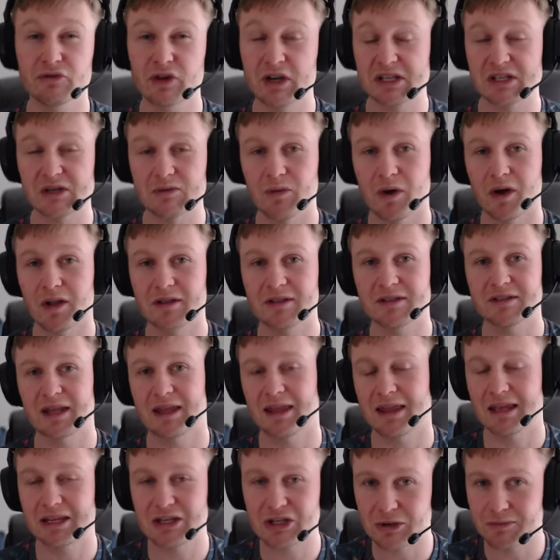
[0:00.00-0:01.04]
recent ones
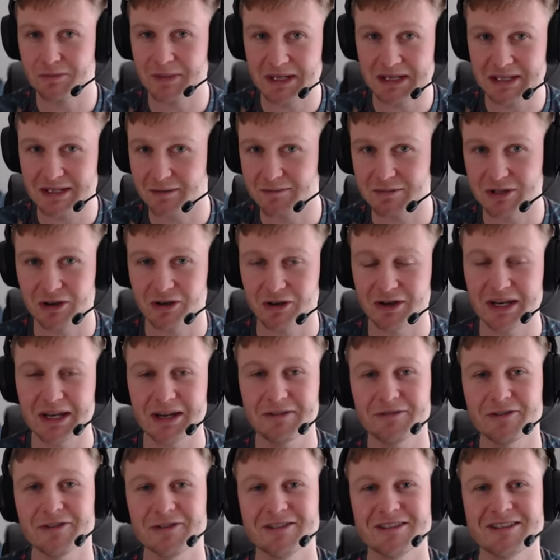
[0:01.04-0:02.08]
that there should be some sort of
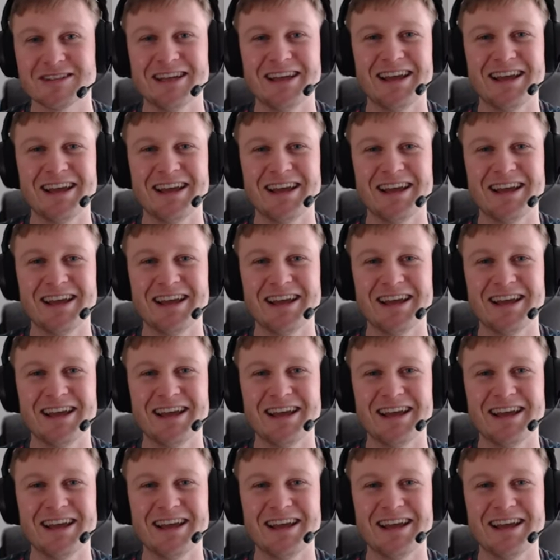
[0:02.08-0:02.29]
difference